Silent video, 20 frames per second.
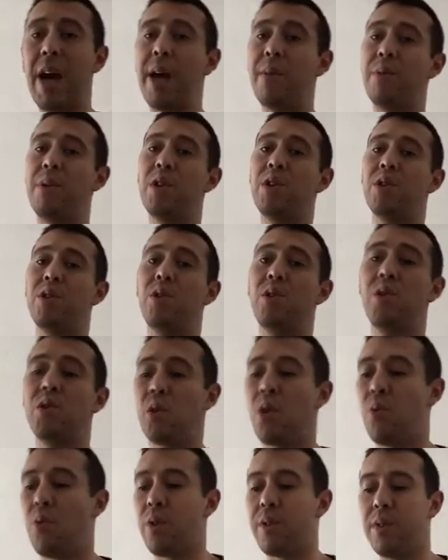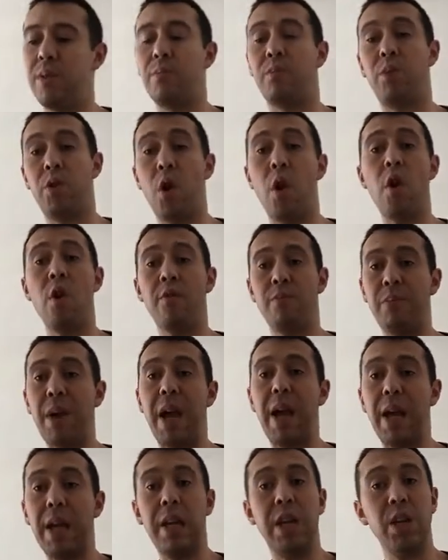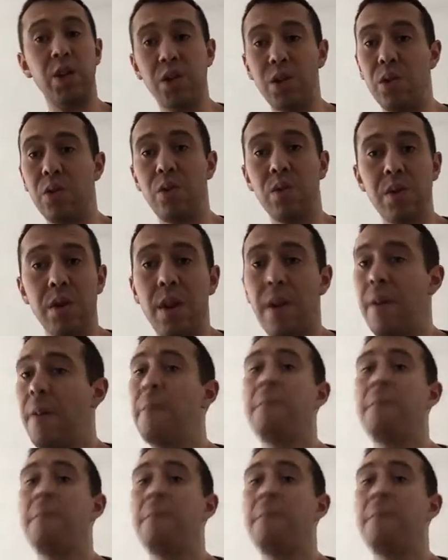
type issues or with nerve pain issues,